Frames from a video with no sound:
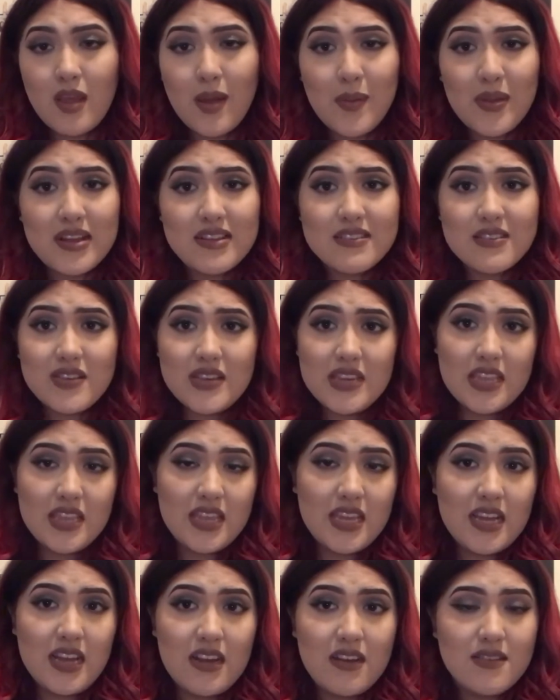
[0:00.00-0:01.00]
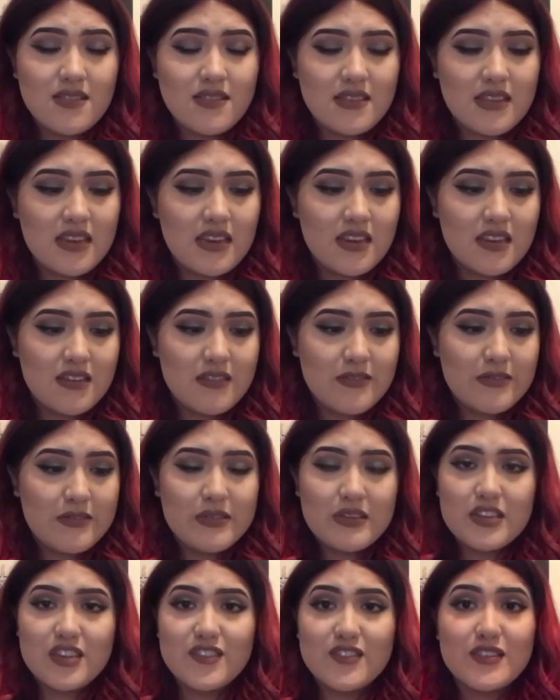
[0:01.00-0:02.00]
because of anything else, and
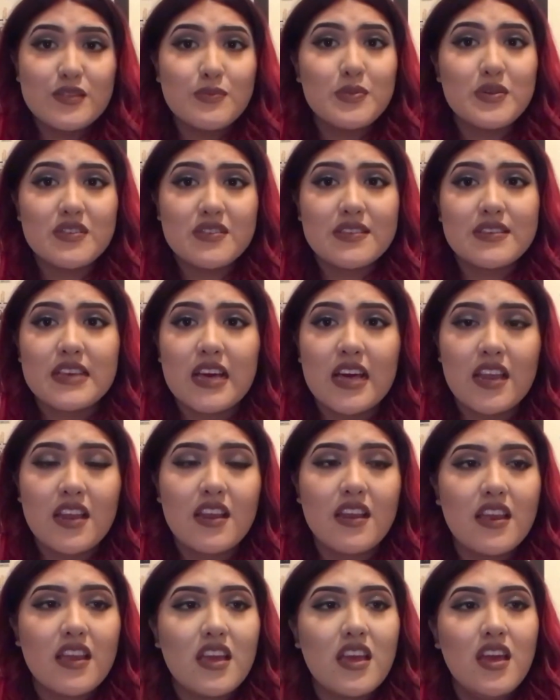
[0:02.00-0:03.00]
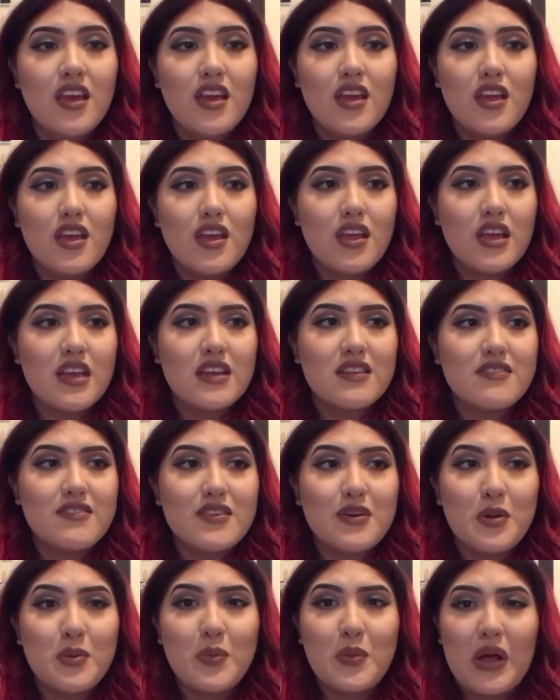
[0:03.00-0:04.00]
just his personality. You get to
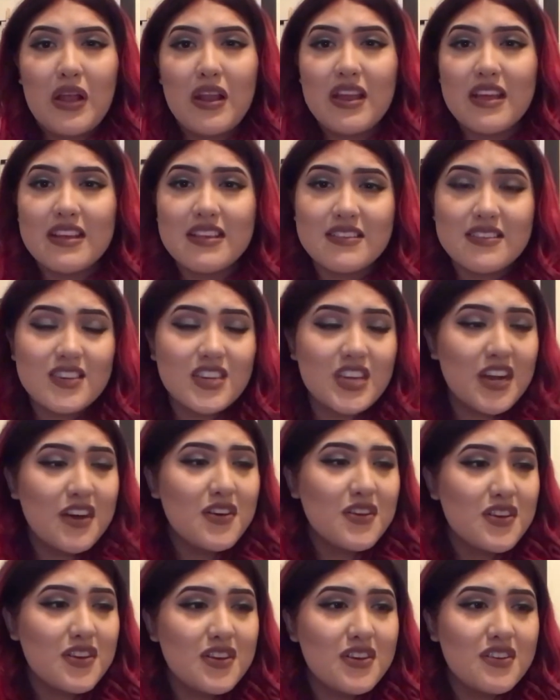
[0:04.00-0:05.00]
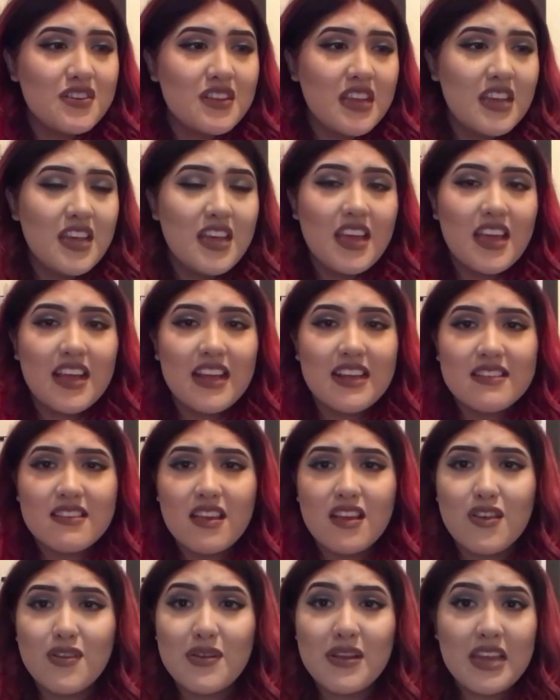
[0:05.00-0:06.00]
know about, like, his childhood. You guys
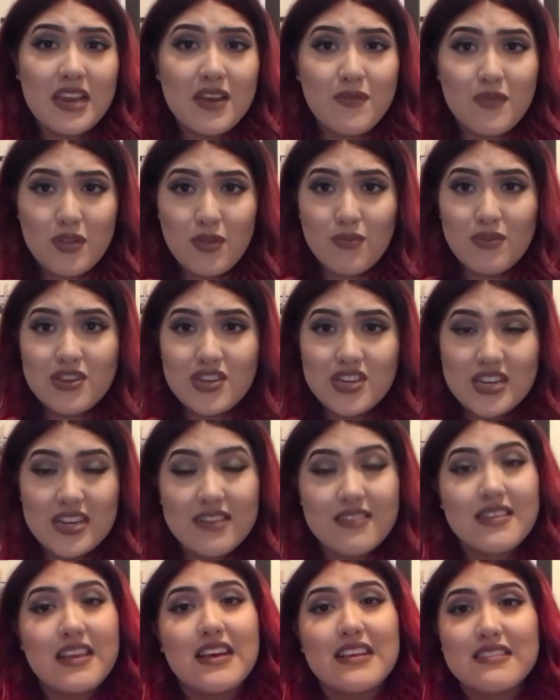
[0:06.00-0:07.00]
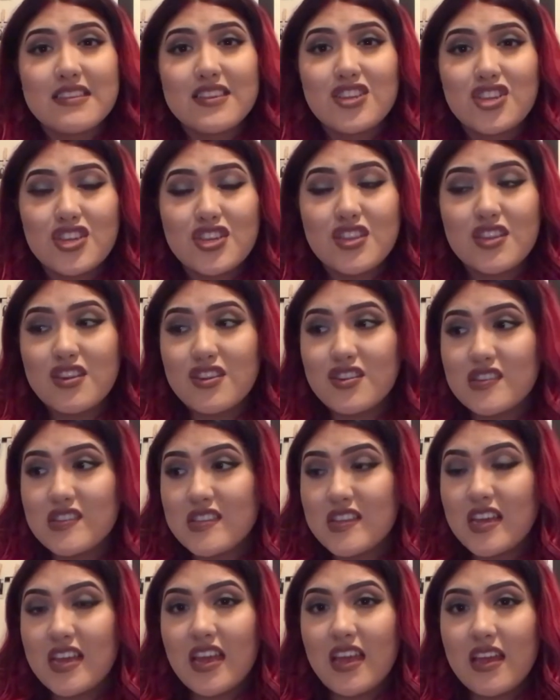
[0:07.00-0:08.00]
get creative with what you guys ask each other, just,
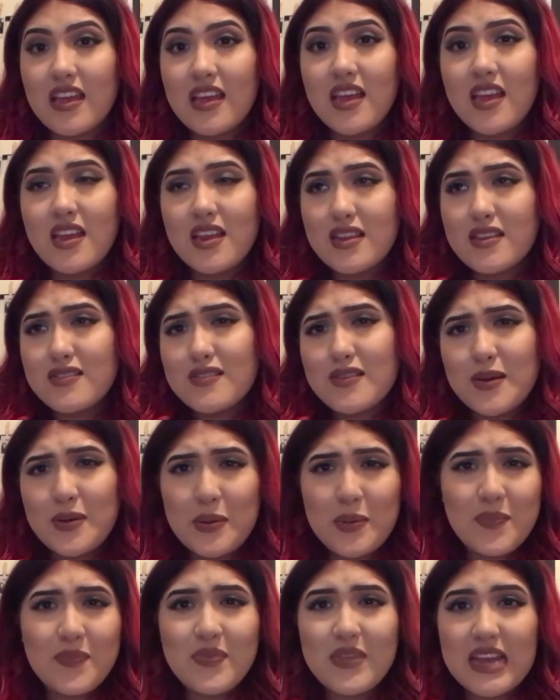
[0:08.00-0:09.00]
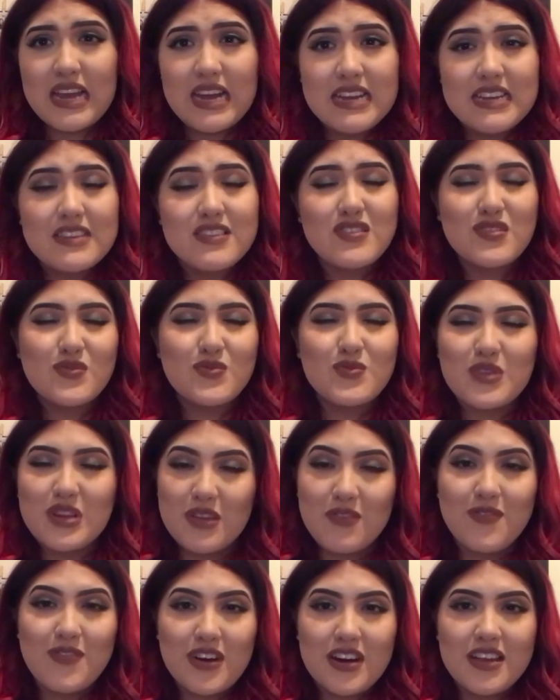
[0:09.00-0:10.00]
like, so it's just really
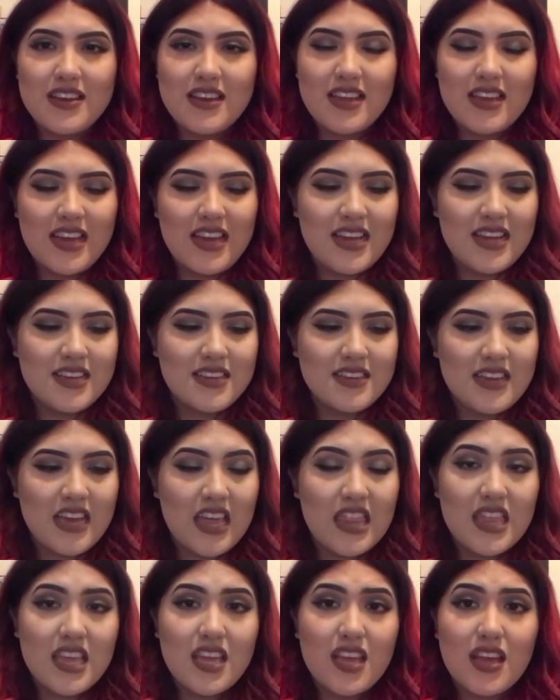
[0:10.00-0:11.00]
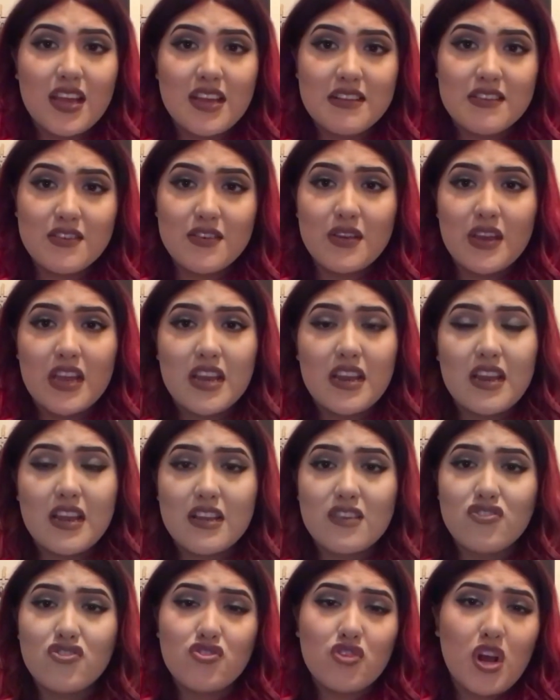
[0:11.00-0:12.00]
fun, and I think you guys create, like,
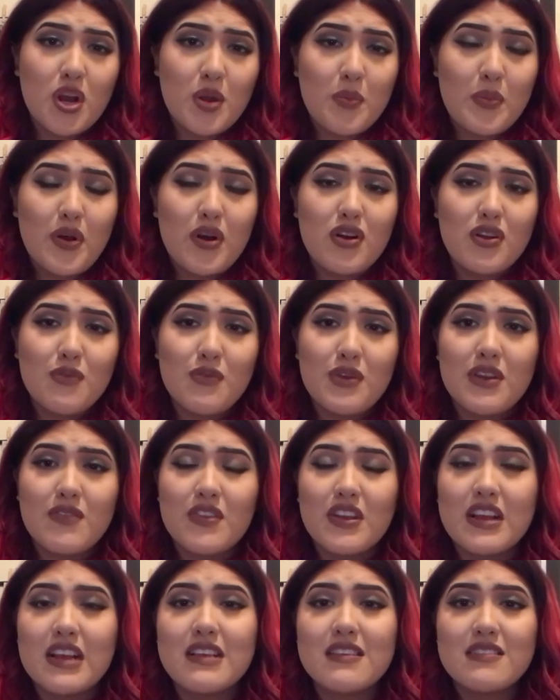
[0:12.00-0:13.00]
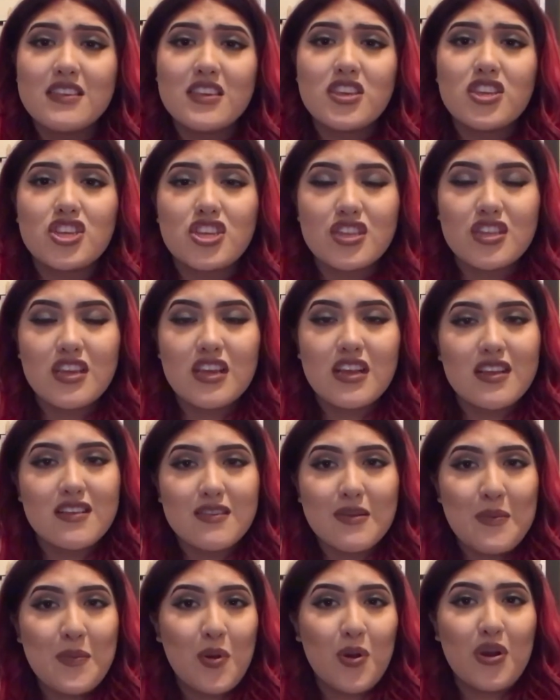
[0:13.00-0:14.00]
a stronger bond. Whenever you guys see each other, you guys
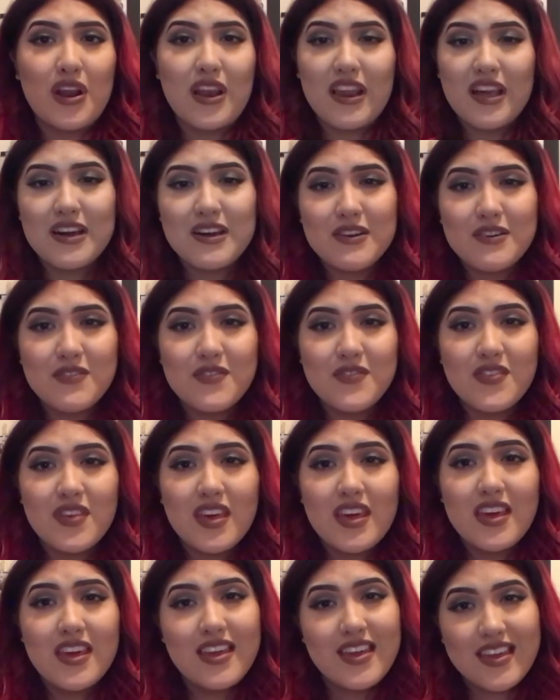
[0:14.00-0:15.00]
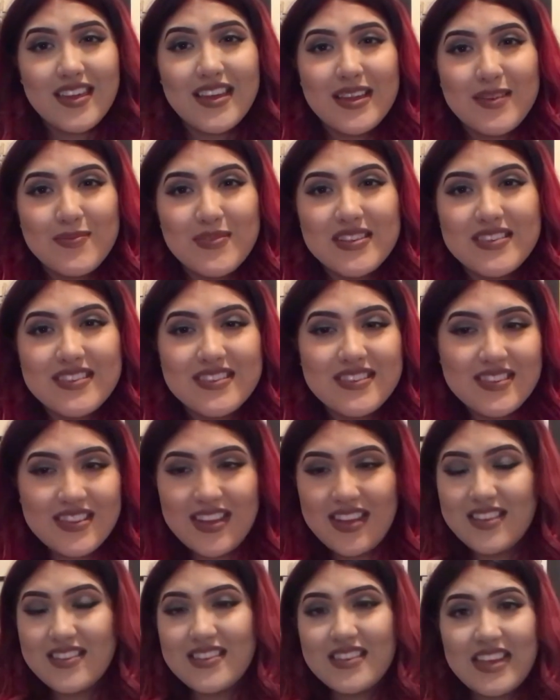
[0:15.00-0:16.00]
are more in love. You get me? Since you
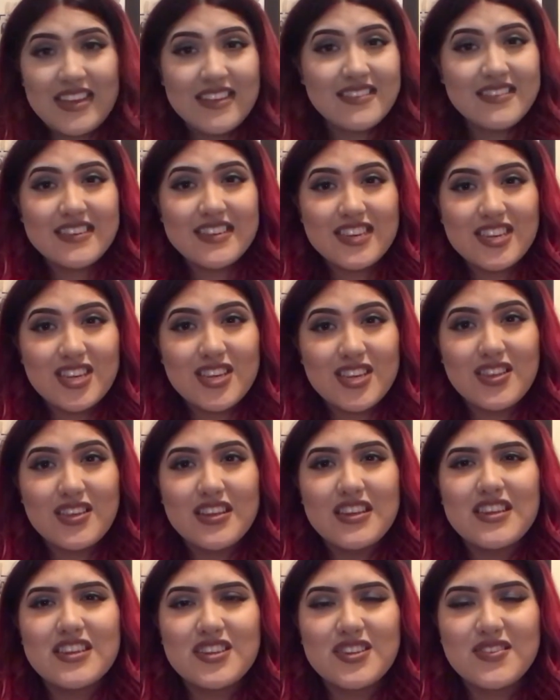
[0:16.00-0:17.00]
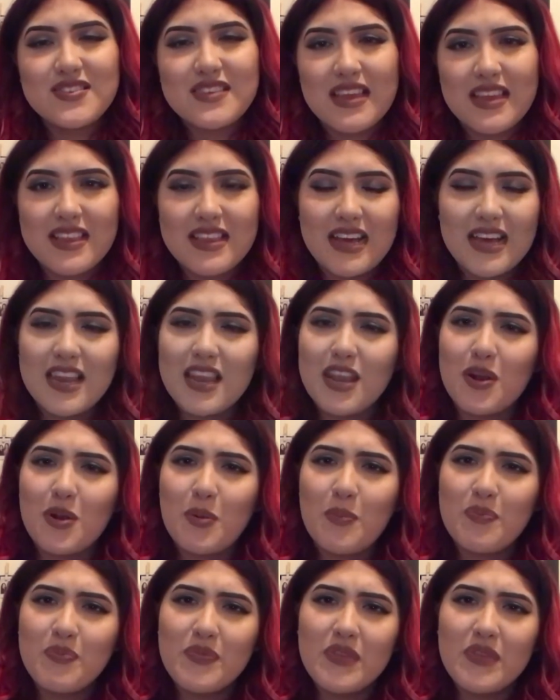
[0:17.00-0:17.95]
guys can't see each other, and it's just like that little